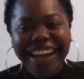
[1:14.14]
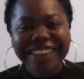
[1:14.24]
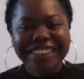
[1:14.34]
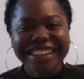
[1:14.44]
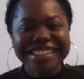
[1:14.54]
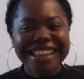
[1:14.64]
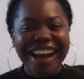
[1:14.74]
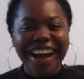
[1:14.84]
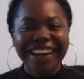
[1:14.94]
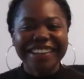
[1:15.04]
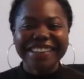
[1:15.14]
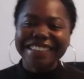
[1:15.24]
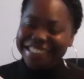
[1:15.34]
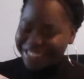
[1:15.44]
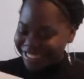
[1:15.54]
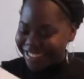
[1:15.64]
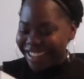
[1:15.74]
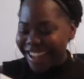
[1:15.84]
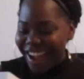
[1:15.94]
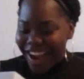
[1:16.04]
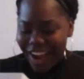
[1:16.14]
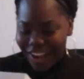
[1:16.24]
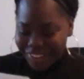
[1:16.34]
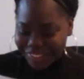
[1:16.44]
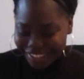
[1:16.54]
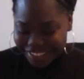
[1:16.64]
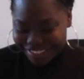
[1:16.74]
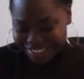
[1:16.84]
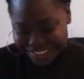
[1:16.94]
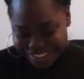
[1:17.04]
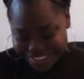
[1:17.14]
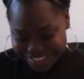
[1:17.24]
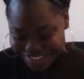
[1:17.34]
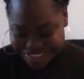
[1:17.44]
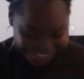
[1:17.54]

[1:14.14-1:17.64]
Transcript: Rose gold. Oh my goodness.